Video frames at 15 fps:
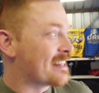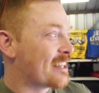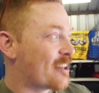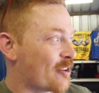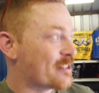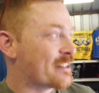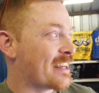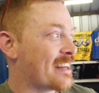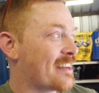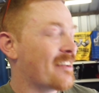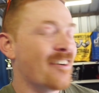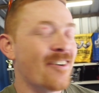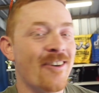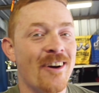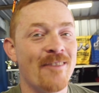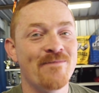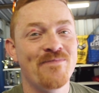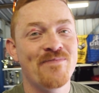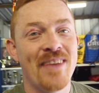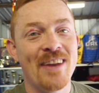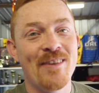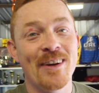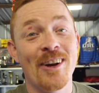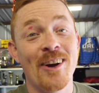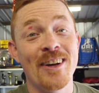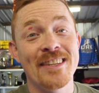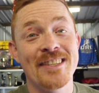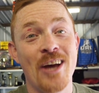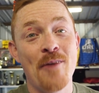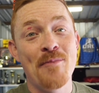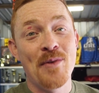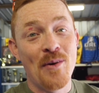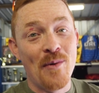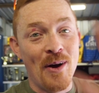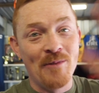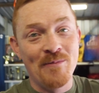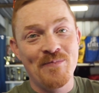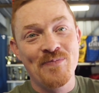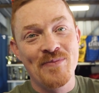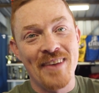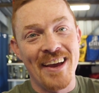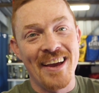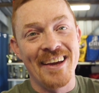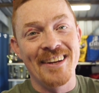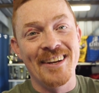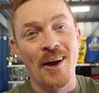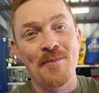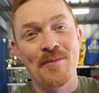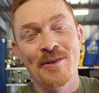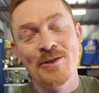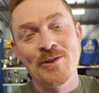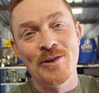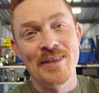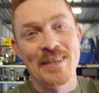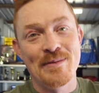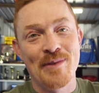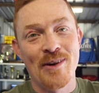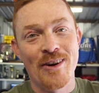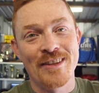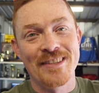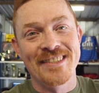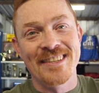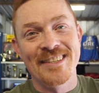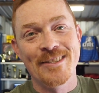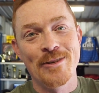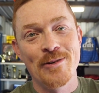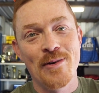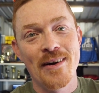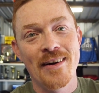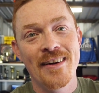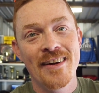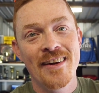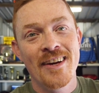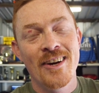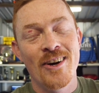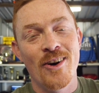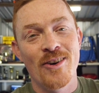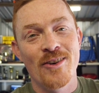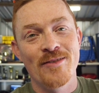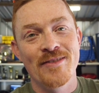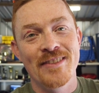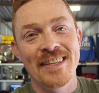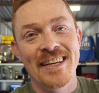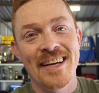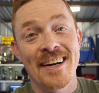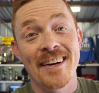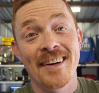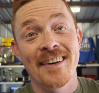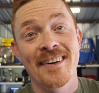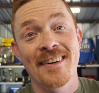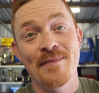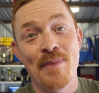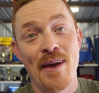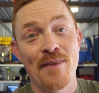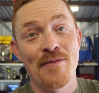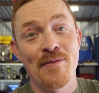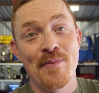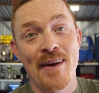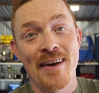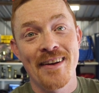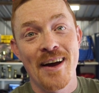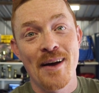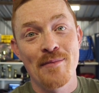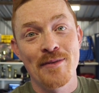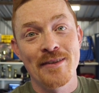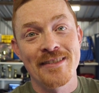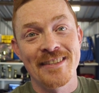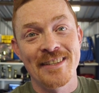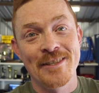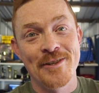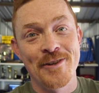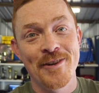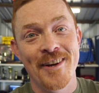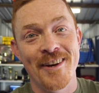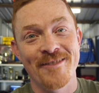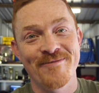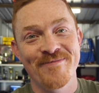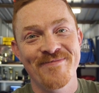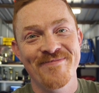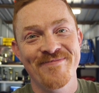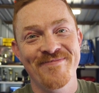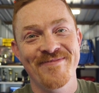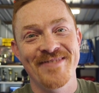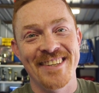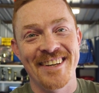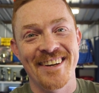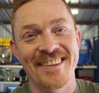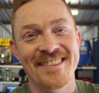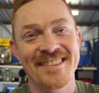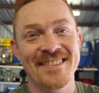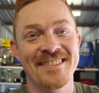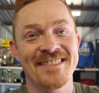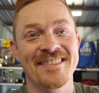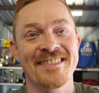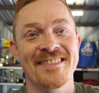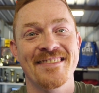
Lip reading: content. Alright, anyway guys, hope you're well, and I hope you enjoyed this behind the scenes tour of the Pound for Pound Arm Wrestling studio. See you guys.